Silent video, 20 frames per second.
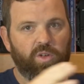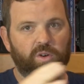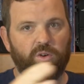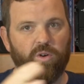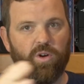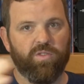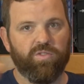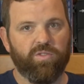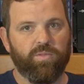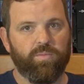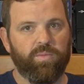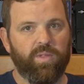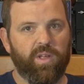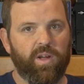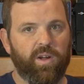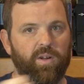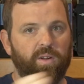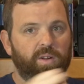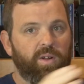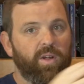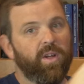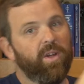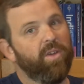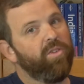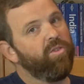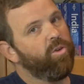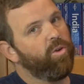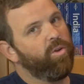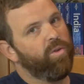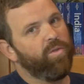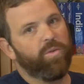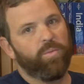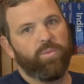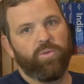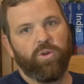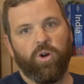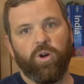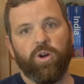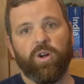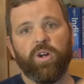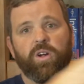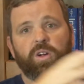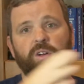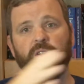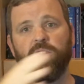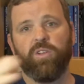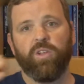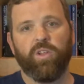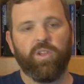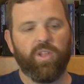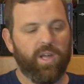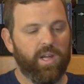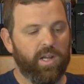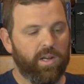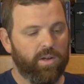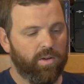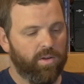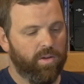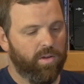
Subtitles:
across from there. So going from dark to light.